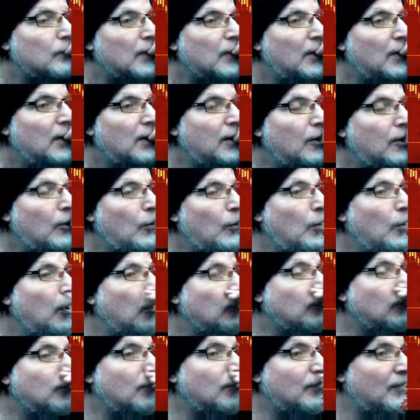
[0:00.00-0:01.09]
You know what?
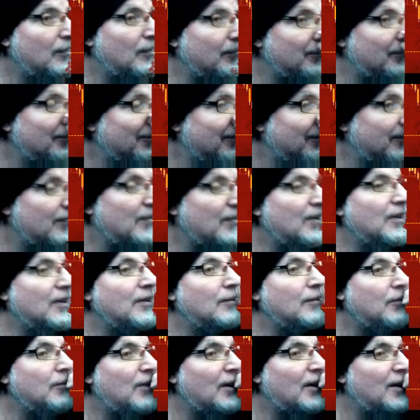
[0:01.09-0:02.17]

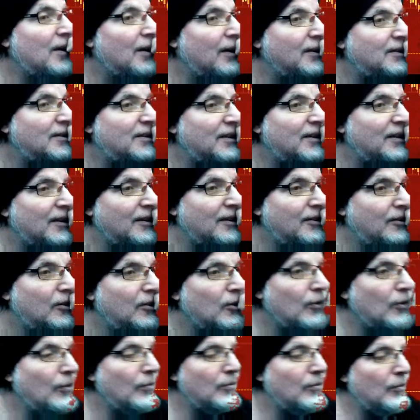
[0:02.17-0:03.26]
The guy said,
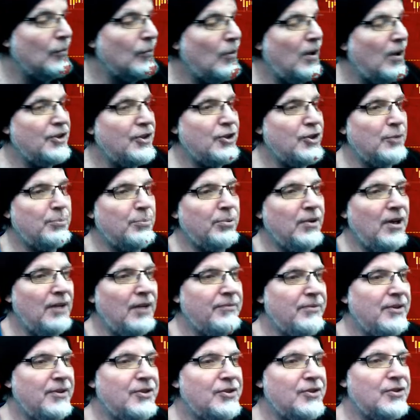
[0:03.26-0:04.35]
don't watch your
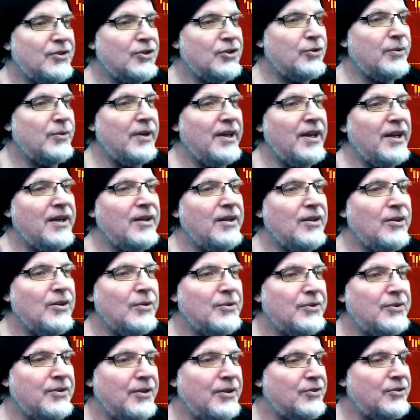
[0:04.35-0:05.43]
profits, trade your
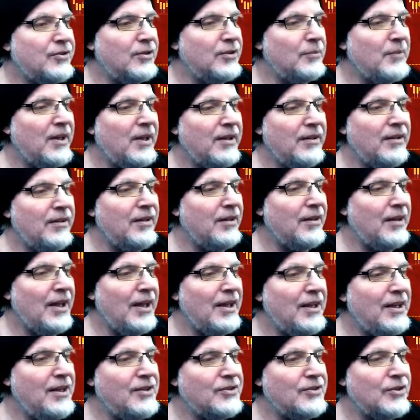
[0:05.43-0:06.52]
system. And
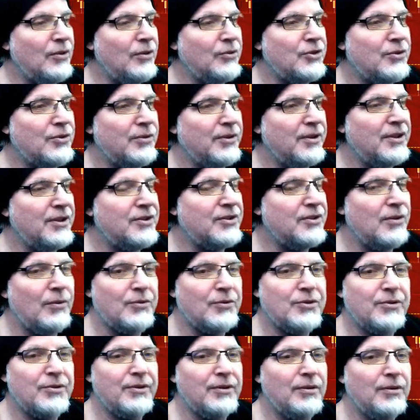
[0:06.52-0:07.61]
he's so true. It's so
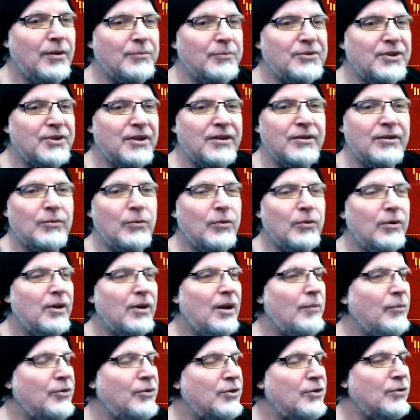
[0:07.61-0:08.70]
true. I'm sitting here, I'm
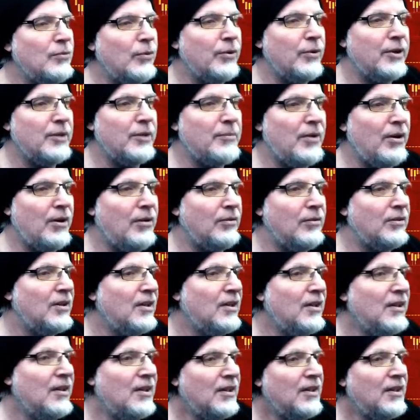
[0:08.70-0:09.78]
too worried about
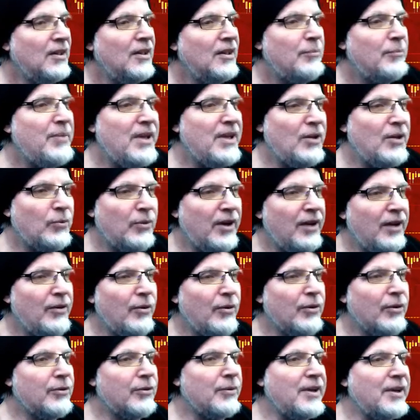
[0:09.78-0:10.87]
being red or
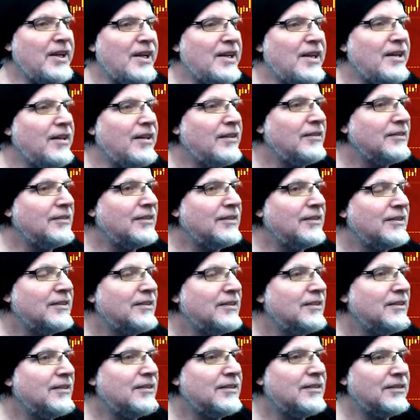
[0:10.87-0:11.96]
green.
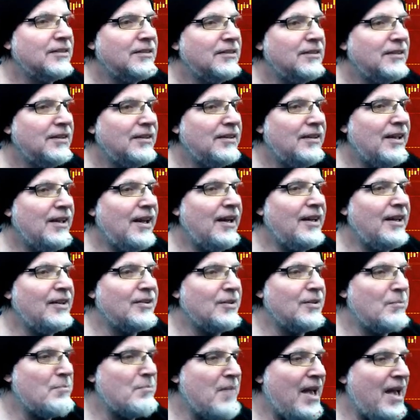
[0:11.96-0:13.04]
That is a
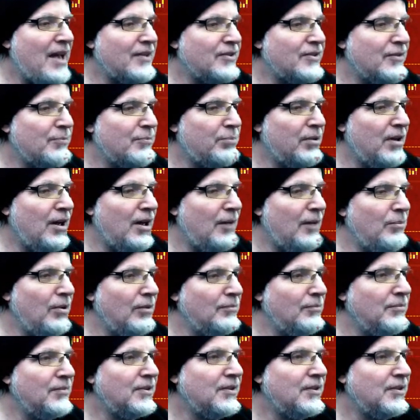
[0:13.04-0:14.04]
massive problem.